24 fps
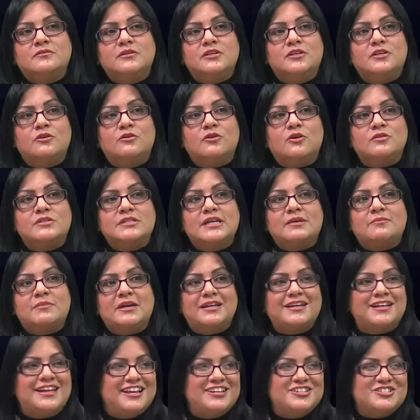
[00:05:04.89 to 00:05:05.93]
You know, go take
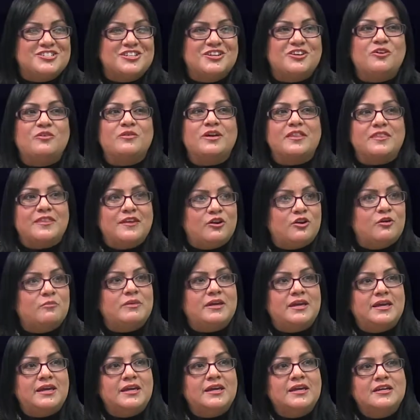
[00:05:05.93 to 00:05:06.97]
medication, go get
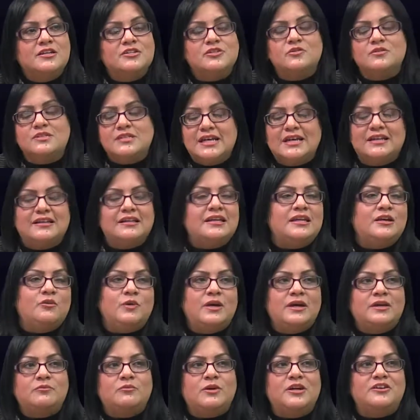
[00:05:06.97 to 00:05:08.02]
therapy, don't tell
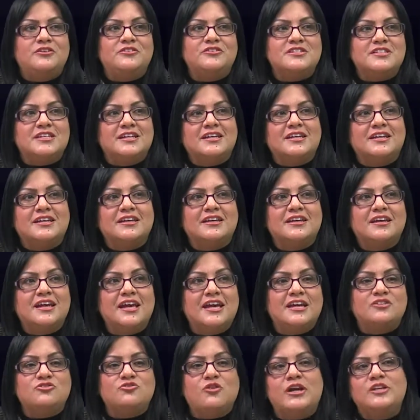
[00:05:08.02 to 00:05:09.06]
anyone what you're seeing,
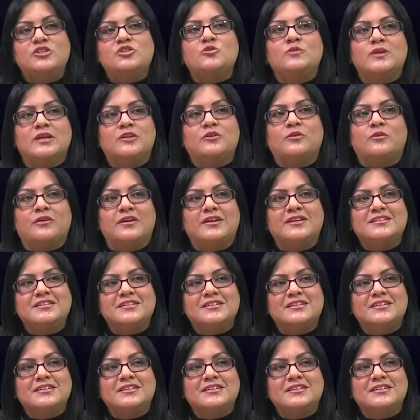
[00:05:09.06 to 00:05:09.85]
and try to ignore it.